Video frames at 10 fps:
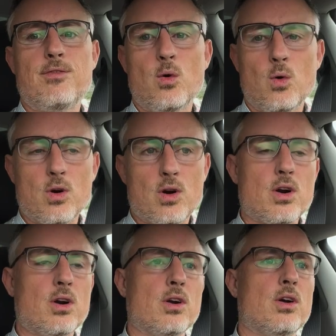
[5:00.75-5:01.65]

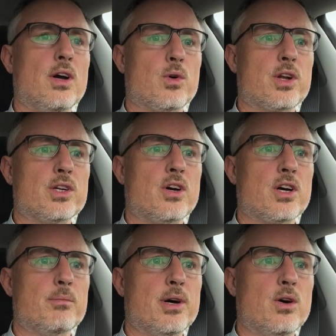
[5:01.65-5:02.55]
4, we're going to
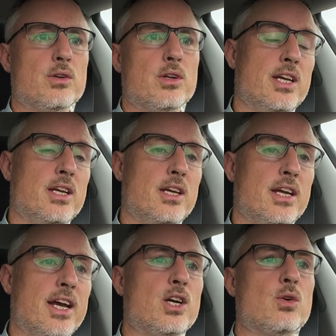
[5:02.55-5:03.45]
talk about the
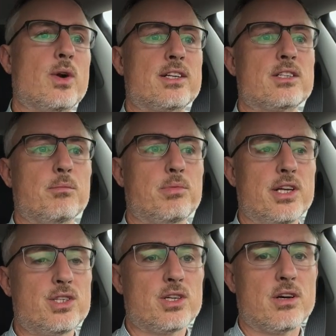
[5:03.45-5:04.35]
incorrect
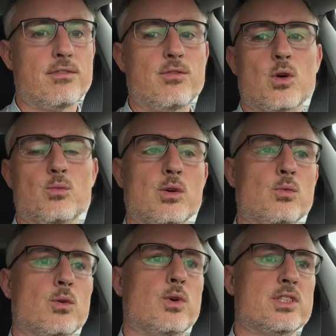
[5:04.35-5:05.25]
completion of Form
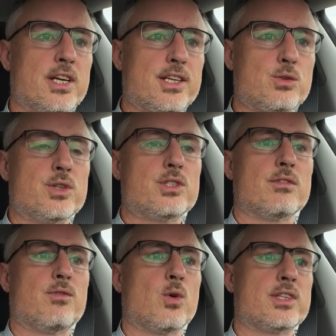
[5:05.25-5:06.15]
1116, which is a
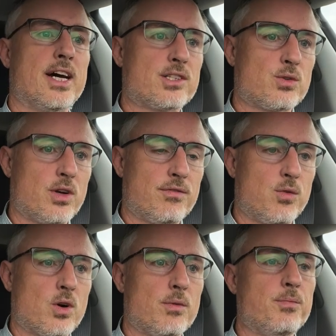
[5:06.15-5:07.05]
foreign tax credit
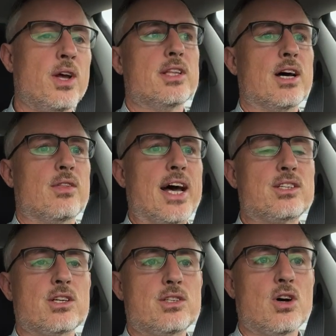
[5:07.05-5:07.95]
form. Now,
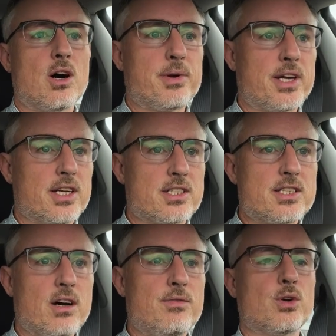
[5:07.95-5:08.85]
that's a topic in
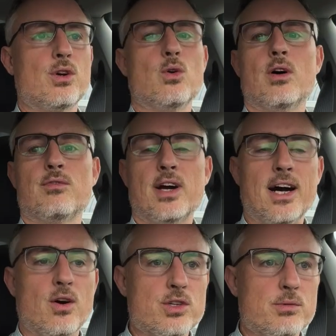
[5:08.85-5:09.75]
itself. You could go on for
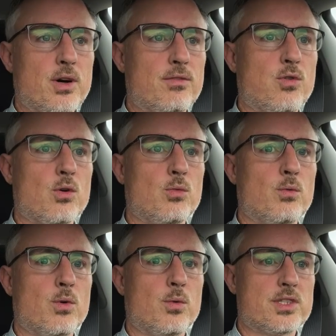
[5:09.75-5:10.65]
hours about Form
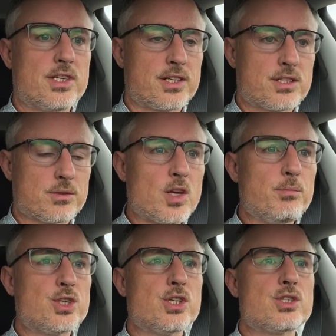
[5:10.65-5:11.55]
1116,
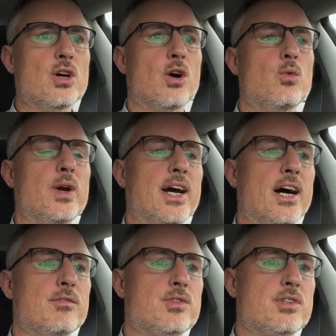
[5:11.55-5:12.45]
but just know we
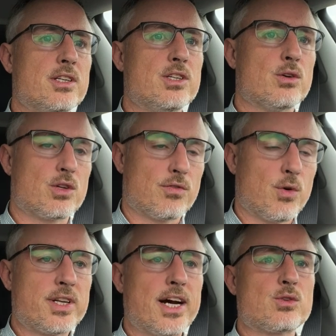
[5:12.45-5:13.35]
have, so the
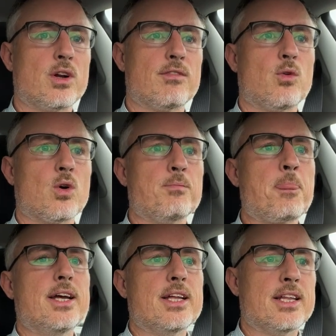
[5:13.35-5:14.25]
foreign tax credit form,
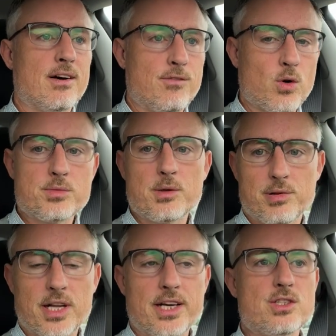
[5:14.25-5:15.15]
and that form's in
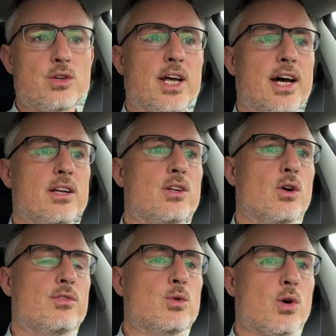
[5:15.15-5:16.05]
place so that,
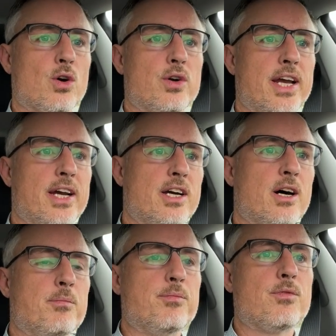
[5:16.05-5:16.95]
if you earn
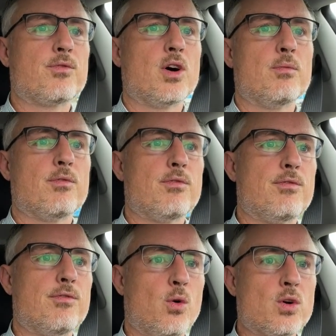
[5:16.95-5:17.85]
income from
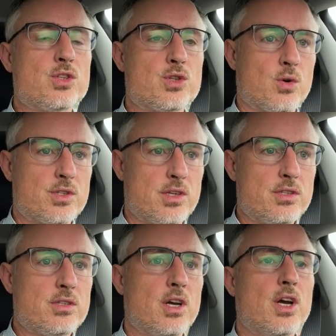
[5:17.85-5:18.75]
foreign
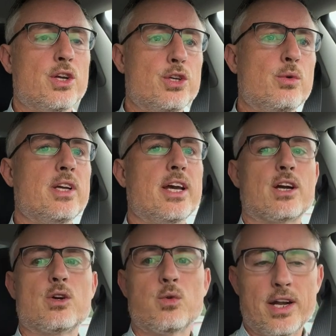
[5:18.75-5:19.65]
sources, you can
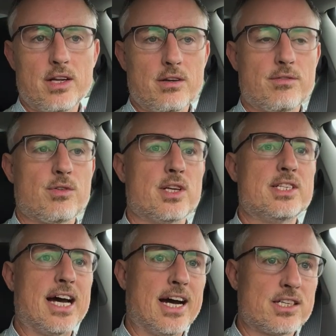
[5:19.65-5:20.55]
get credit for the
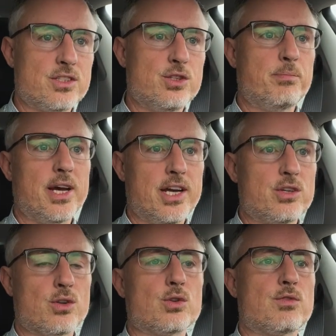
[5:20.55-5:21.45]
taxes you paid to
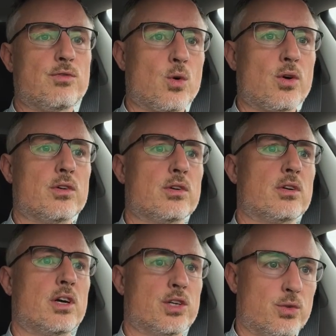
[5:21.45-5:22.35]
those foreign
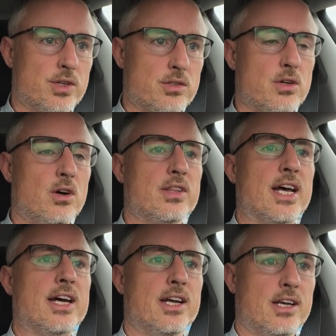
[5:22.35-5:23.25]
countries on
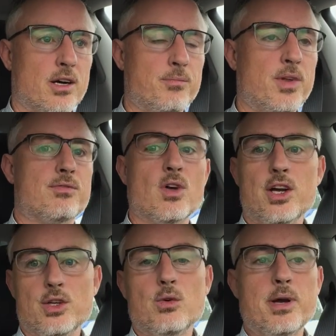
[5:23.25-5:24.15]
that income. If
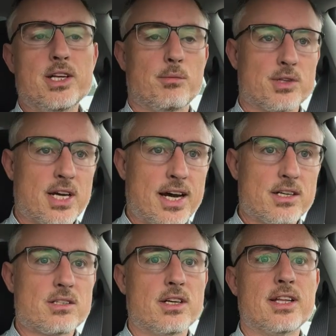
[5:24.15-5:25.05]
not, you would pay double
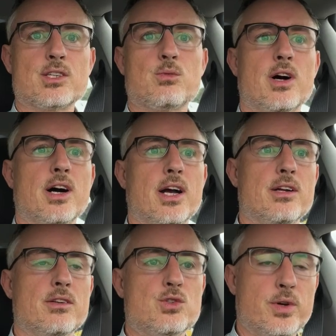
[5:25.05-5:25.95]
tax, and that's
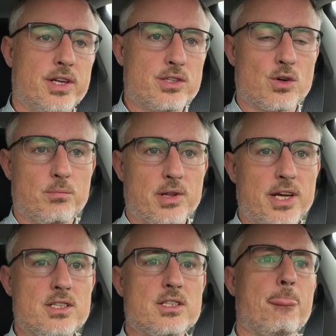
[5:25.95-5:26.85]
why treaties are in
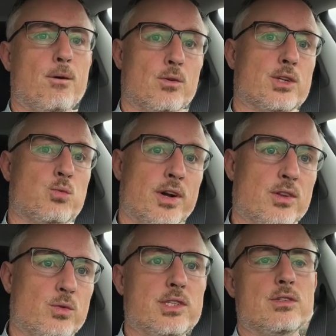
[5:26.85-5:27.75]
place, or that's one of
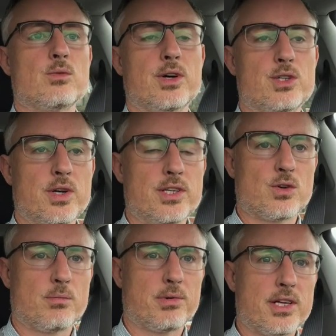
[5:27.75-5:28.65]
the reasons why treaties
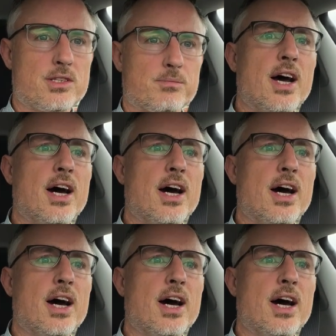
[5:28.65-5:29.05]
are in place.